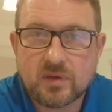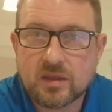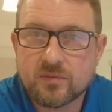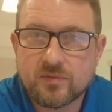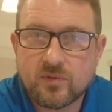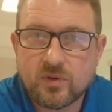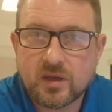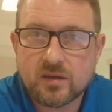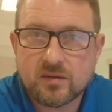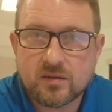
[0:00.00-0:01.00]
get them for
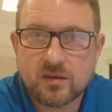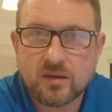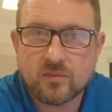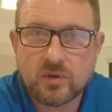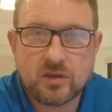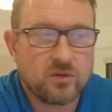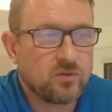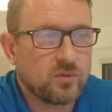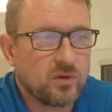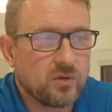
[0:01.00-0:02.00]
you. We
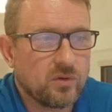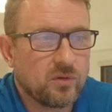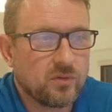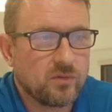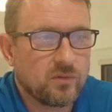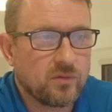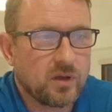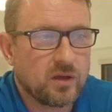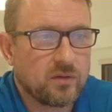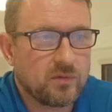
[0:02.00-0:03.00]
use one called
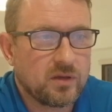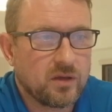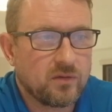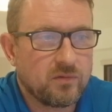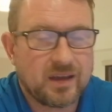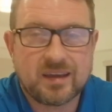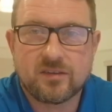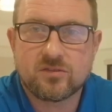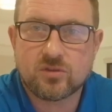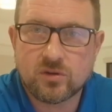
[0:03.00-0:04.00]

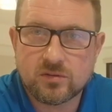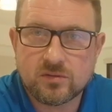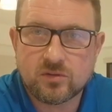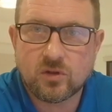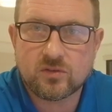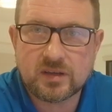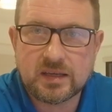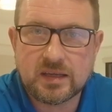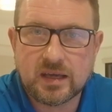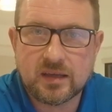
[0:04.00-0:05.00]

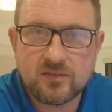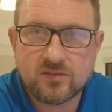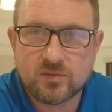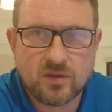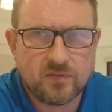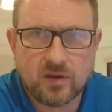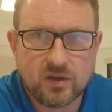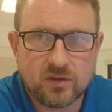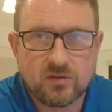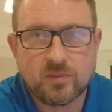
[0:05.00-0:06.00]
registro.es, which are very
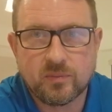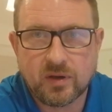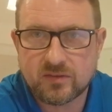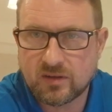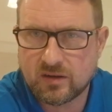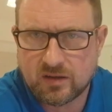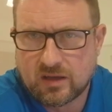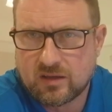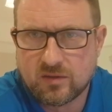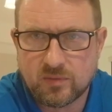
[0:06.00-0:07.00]
good. They're up in Barcelona,
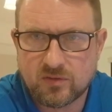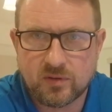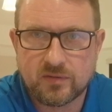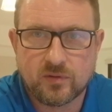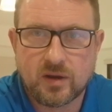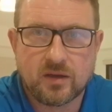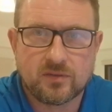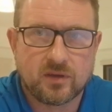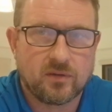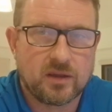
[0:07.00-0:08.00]
get you them in 24
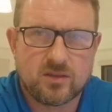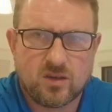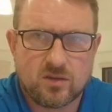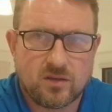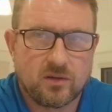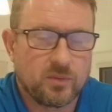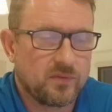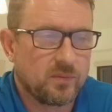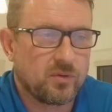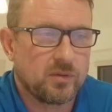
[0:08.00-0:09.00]
hours. They're great. They charge a little
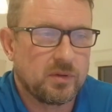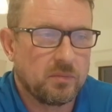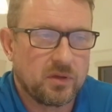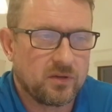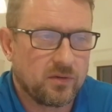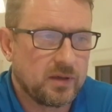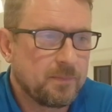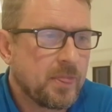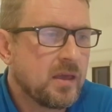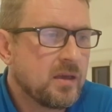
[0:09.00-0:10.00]
bit of a premium, but they're great.